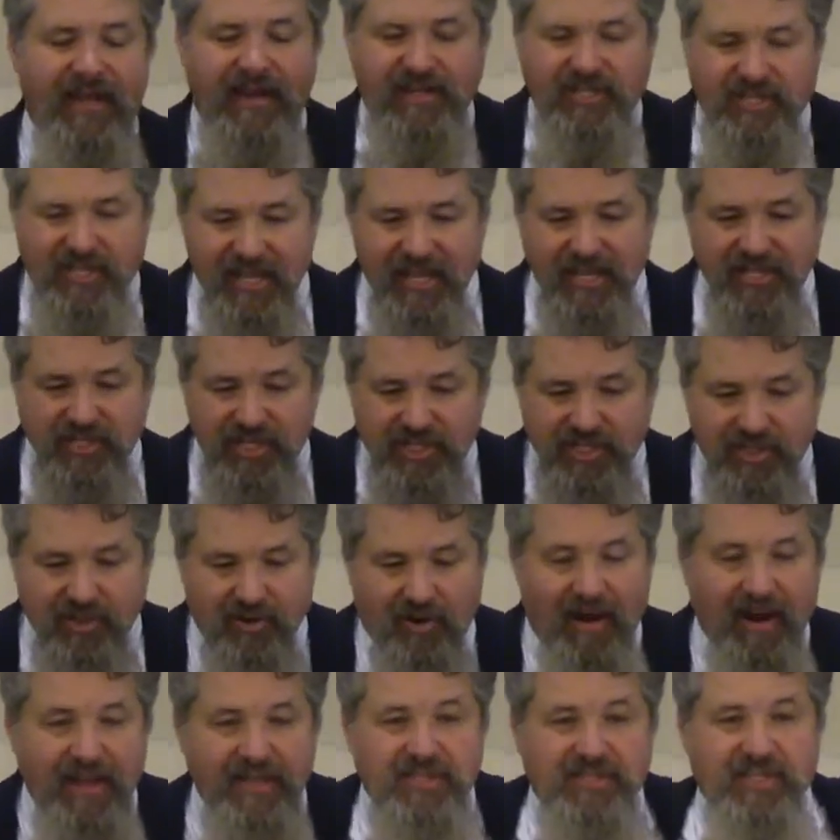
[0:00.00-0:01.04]
that Jesus
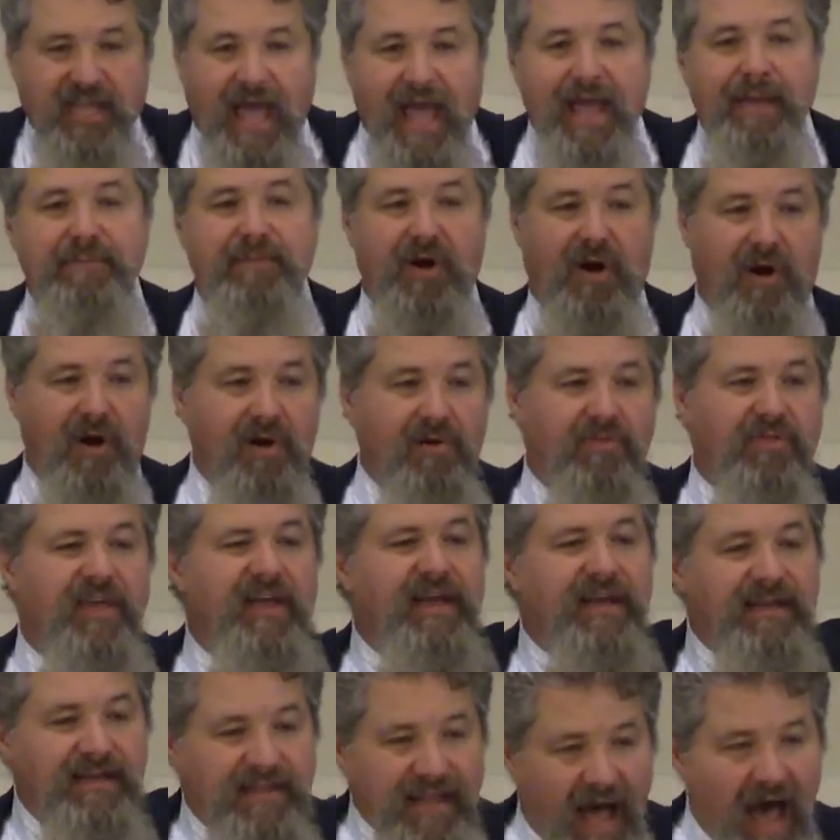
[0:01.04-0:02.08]
Christ came to earth,
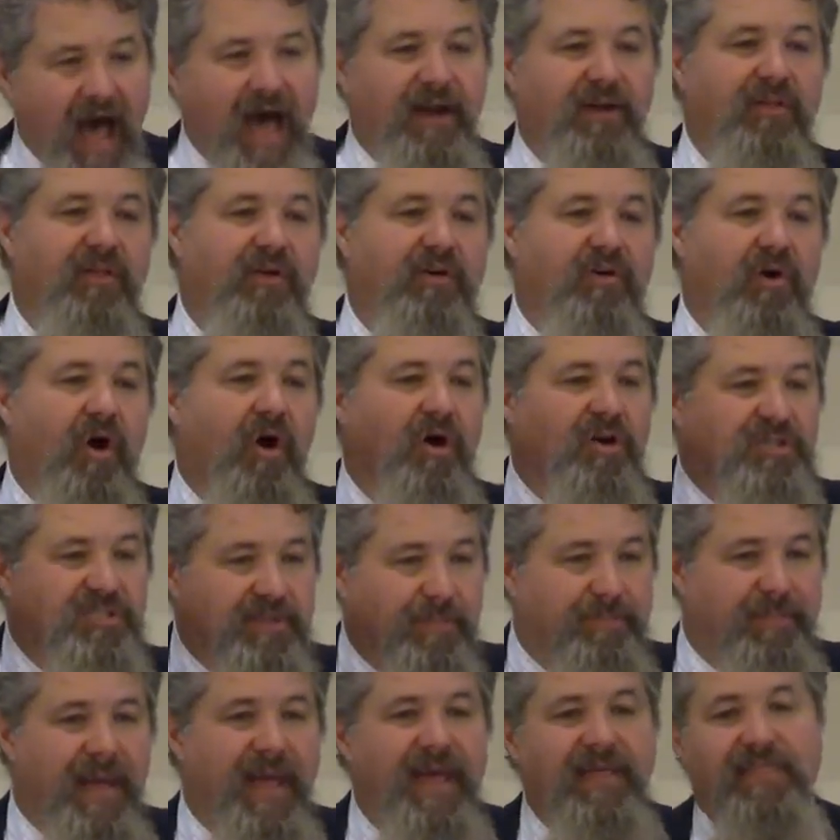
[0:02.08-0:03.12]
died on the cross
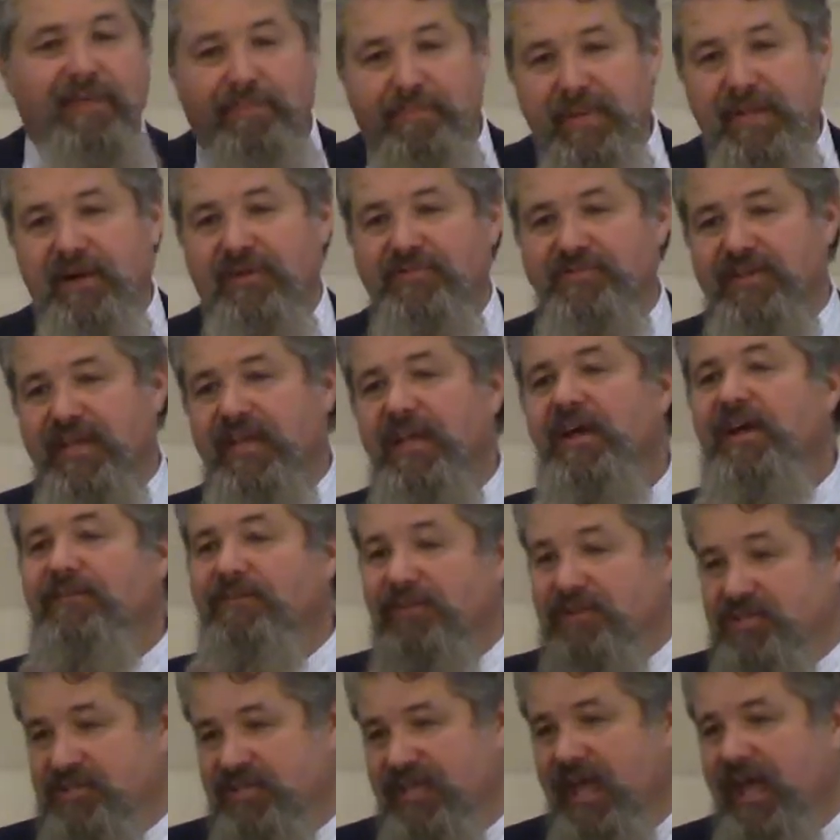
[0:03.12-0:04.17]
to pay the penalty
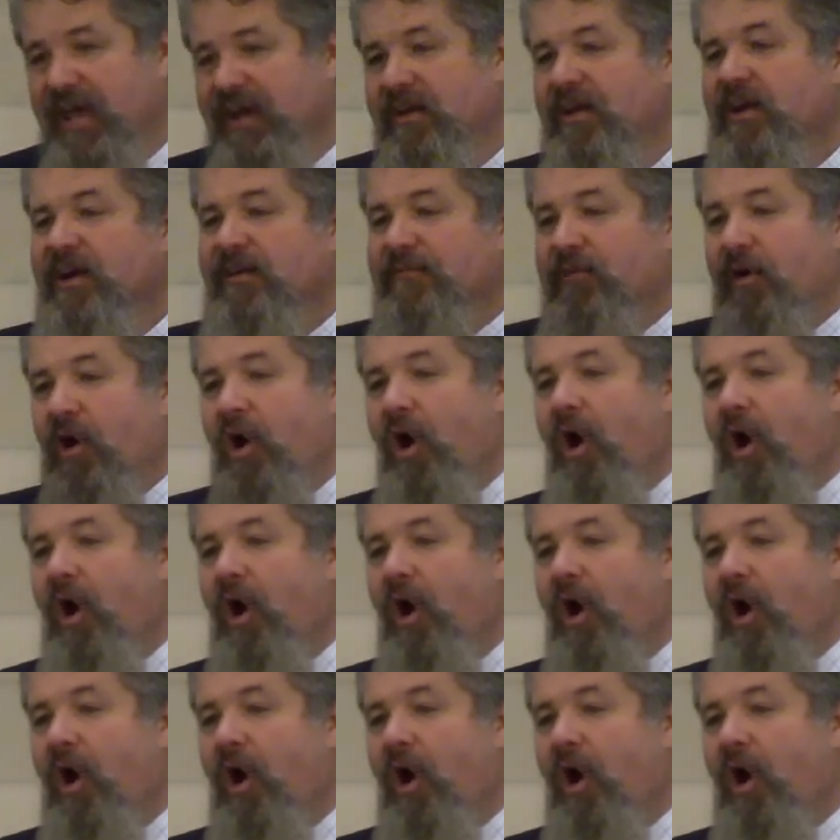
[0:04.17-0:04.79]
for sin for